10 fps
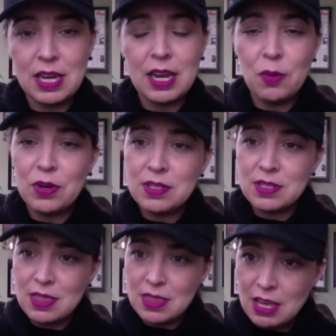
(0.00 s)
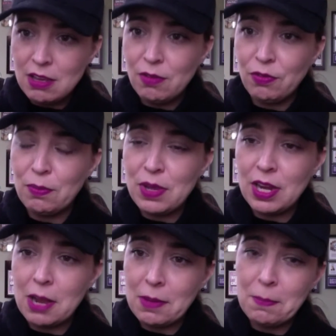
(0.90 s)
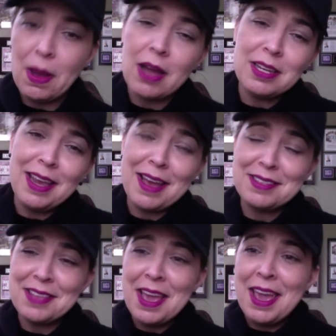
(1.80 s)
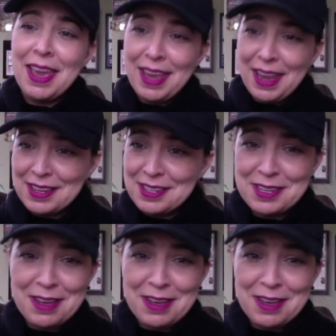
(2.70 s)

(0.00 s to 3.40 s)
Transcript: And I want to say thank you for being on my podcast. And